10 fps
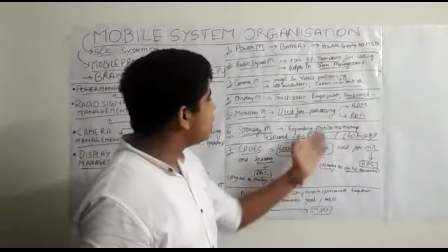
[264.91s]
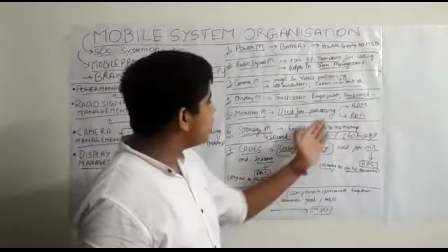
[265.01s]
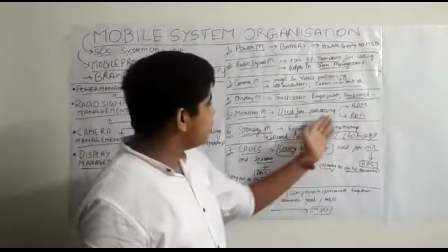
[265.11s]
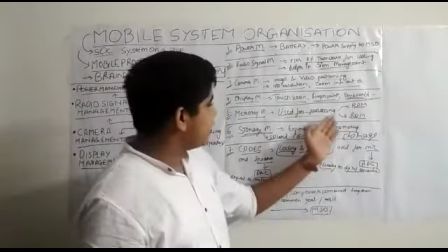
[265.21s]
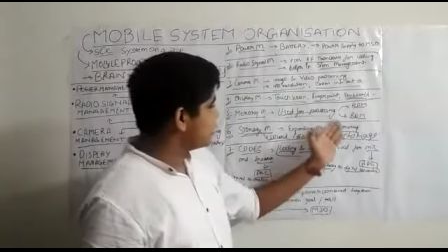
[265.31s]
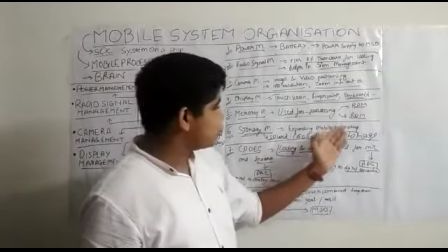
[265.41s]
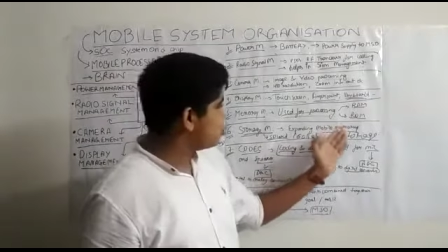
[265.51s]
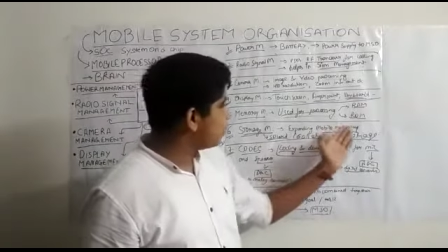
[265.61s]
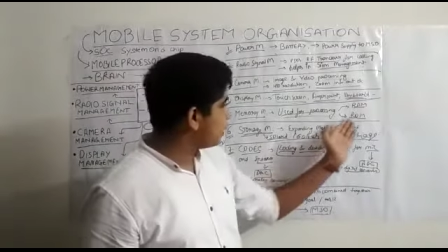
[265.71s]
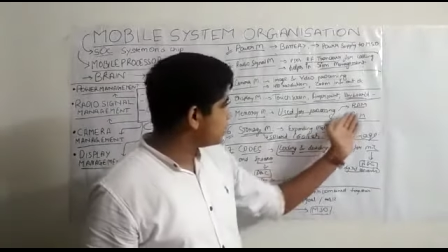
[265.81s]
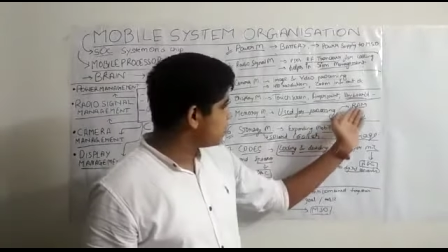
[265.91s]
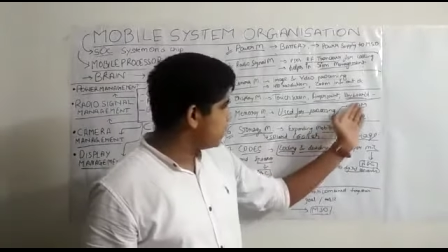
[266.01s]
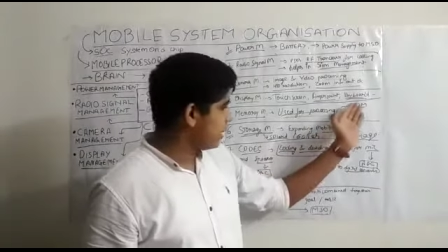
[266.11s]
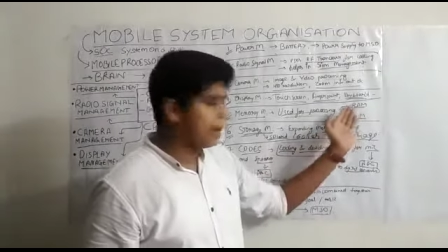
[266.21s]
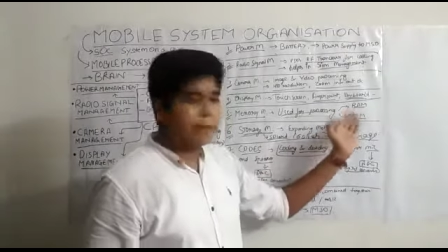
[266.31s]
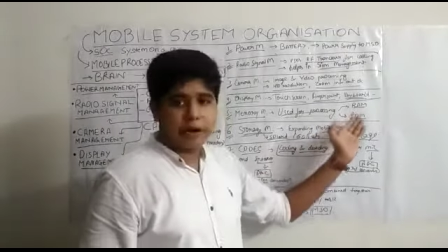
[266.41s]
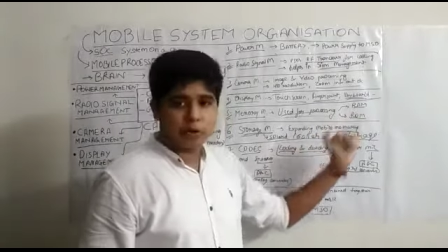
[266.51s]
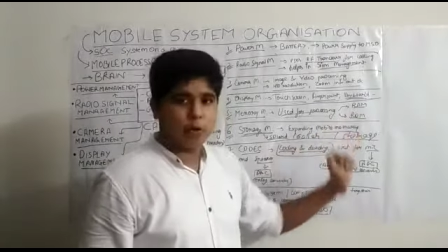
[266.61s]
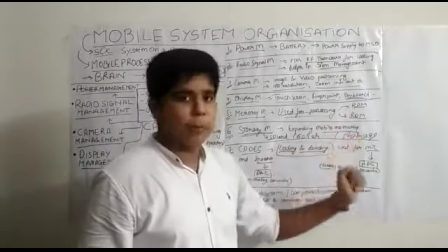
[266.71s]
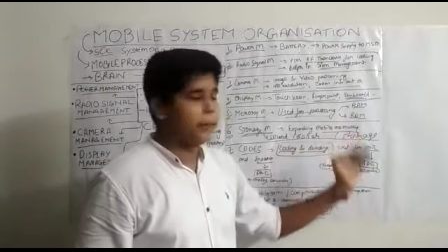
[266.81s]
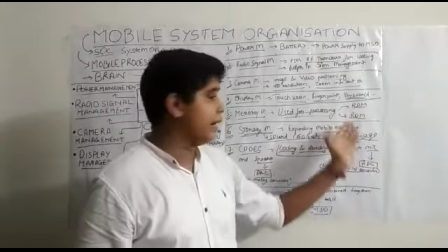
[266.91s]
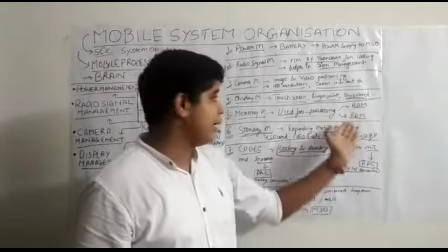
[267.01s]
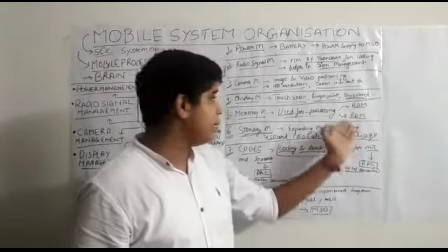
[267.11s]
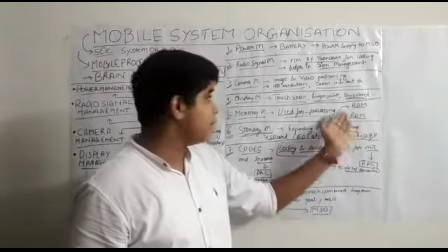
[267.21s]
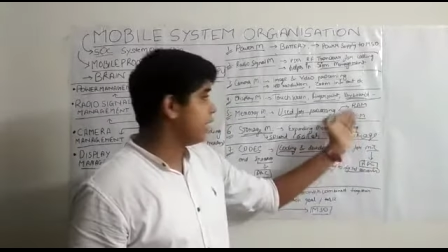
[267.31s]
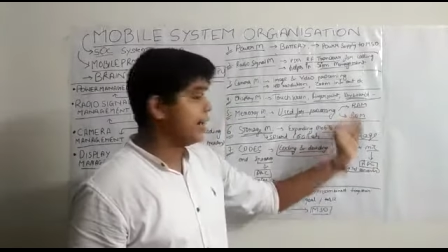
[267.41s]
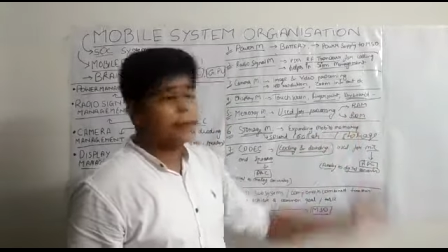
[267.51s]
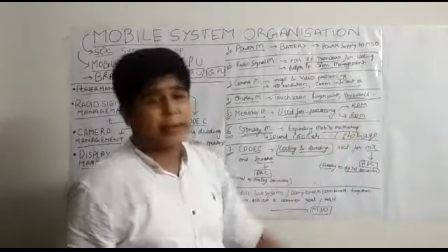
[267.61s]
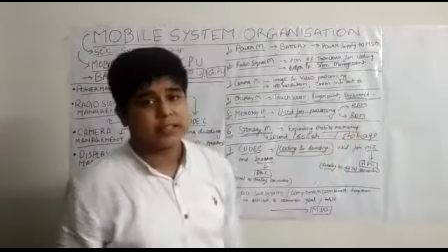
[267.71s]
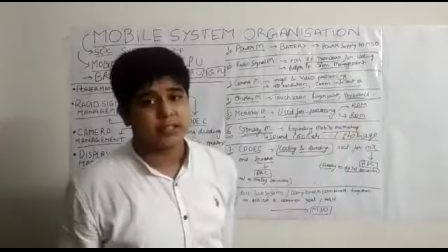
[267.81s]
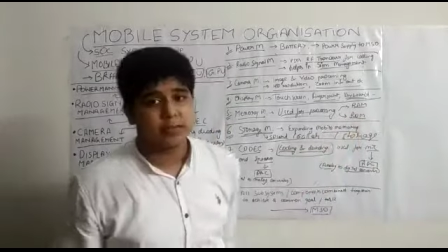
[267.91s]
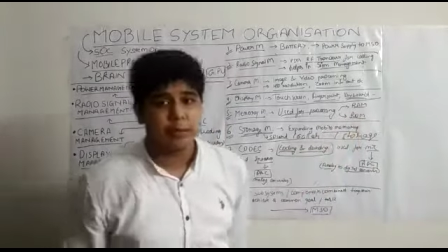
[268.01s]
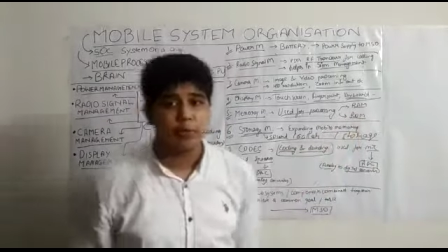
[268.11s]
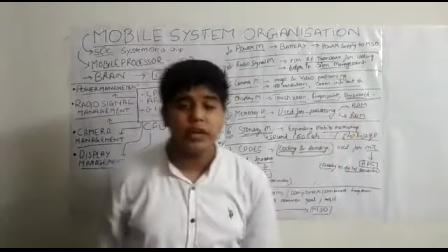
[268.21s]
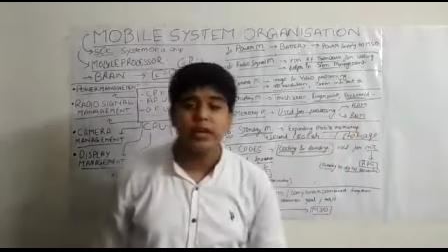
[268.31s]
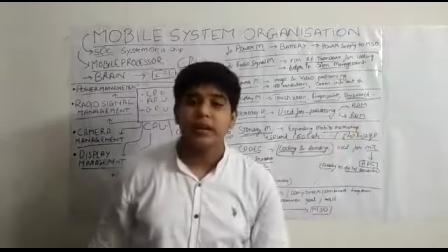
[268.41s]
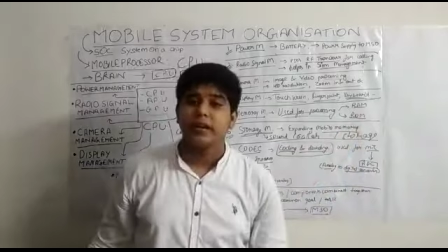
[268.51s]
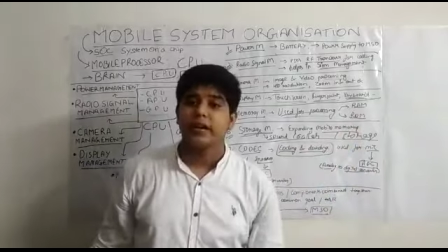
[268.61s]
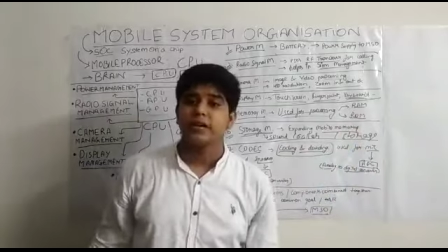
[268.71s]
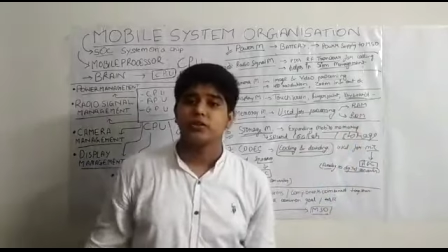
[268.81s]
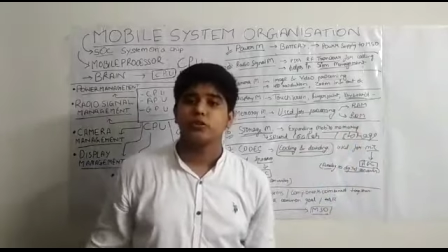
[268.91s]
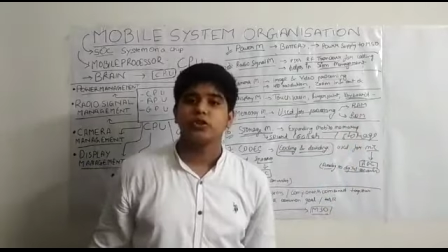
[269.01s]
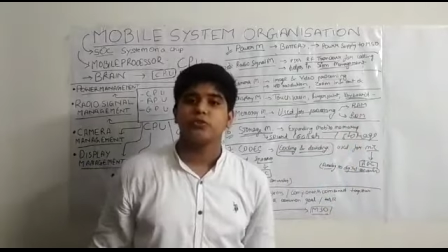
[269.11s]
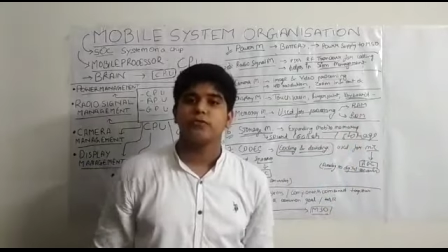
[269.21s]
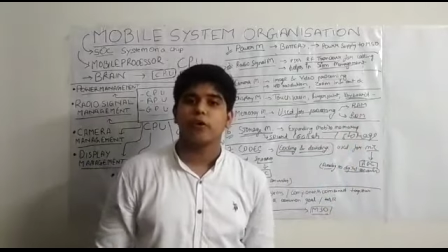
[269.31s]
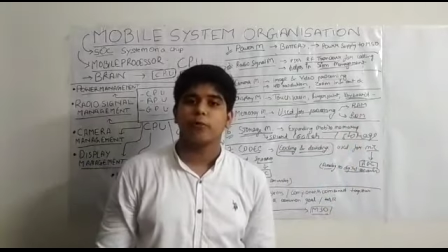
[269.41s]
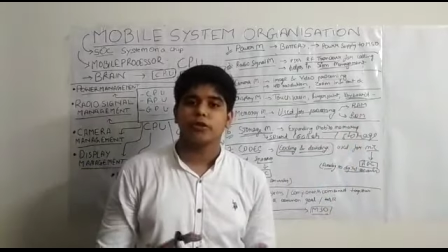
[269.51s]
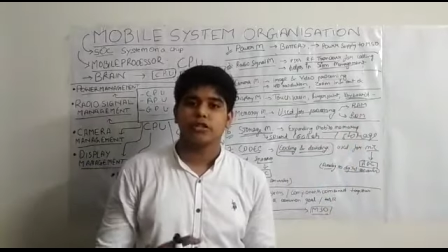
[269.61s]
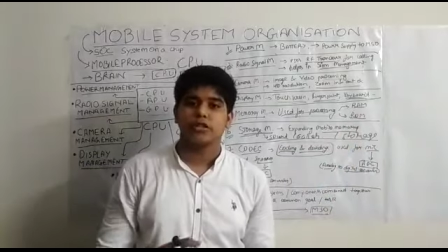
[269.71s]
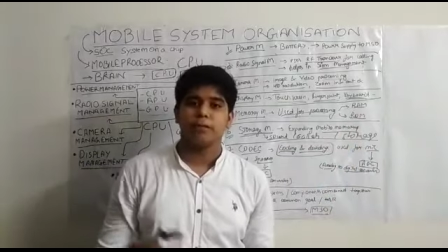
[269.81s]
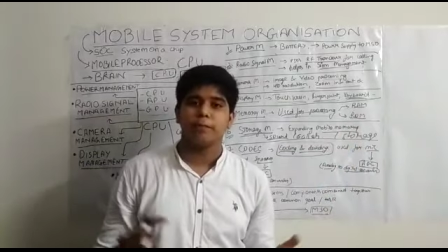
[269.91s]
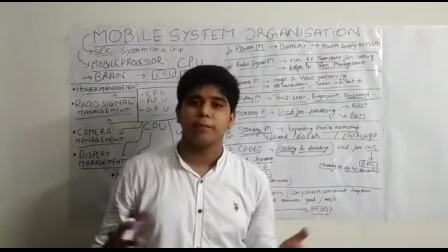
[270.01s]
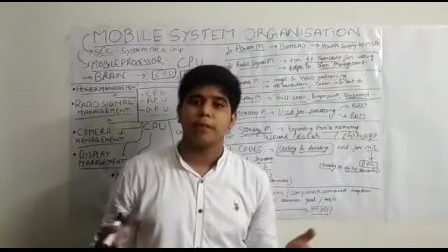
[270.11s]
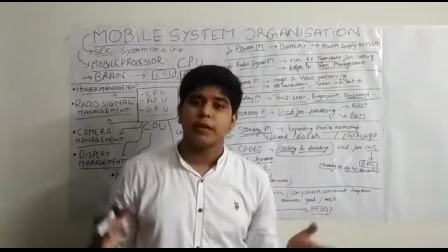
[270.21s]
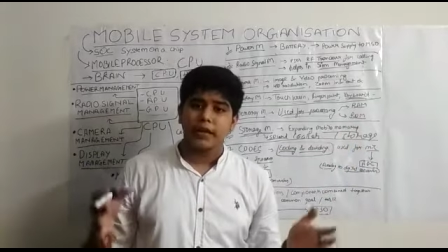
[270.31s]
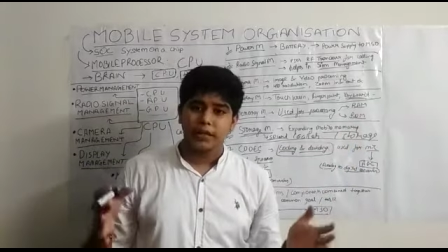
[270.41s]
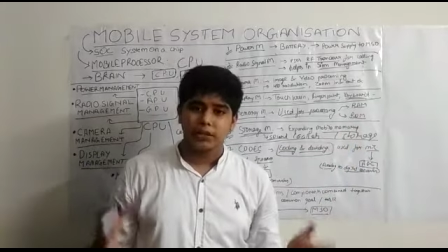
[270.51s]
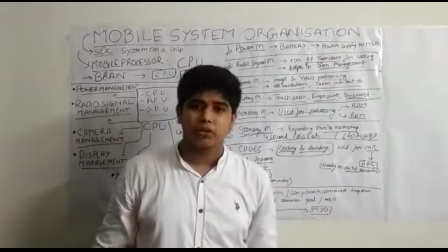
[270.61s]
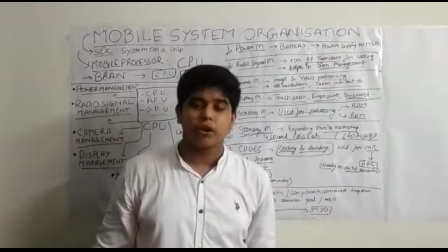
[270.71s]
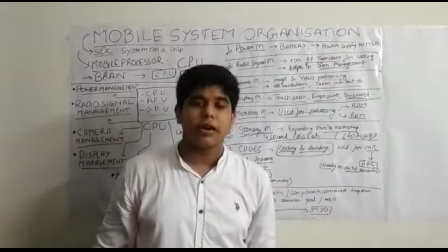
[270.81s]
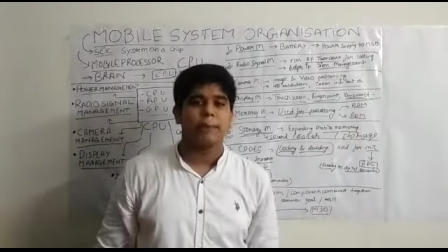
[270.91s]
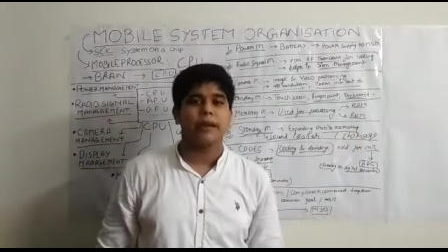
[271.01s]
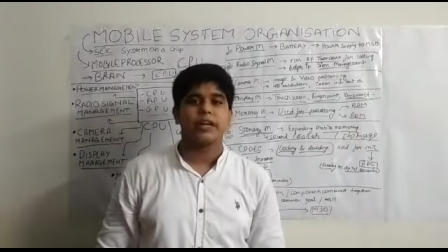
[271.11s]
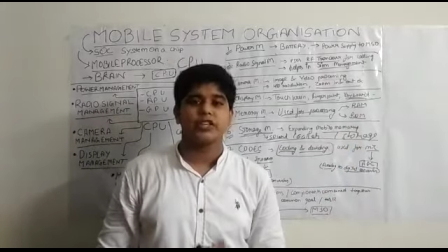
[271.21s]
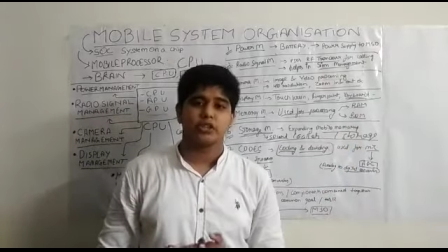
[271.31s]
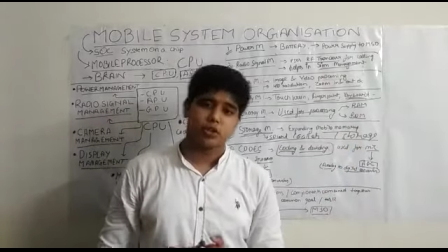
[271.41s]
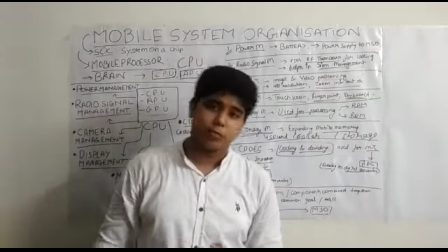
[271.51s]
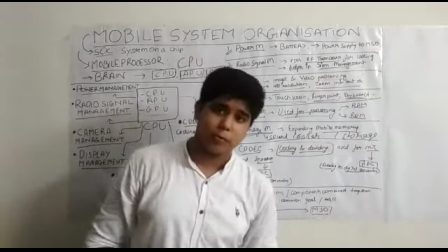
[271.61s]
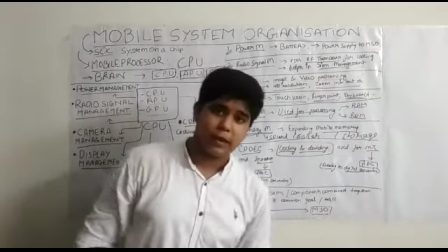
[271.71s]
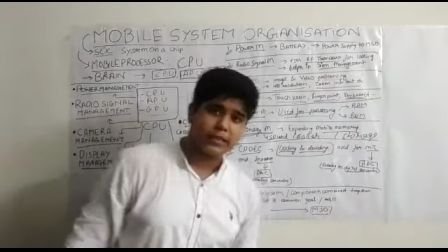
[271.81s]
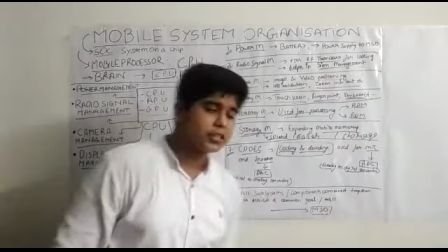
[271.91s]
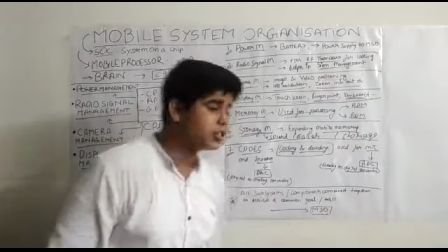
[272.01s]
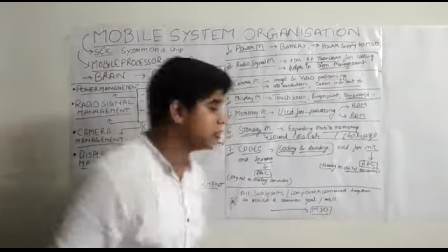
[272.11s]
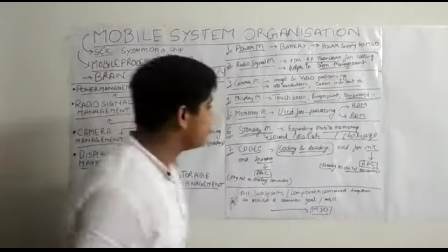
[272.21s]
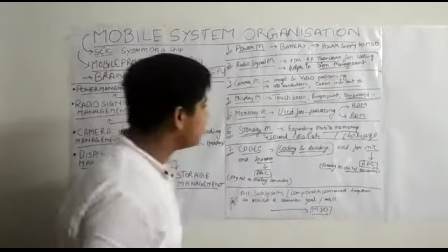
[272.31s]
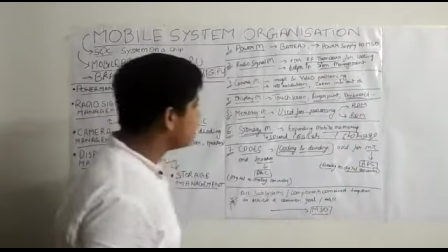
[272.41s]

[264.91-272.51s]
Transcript: It has two parts, RAM and ROM. RAM, random access memory. It is used for processing installed applications on mobile system.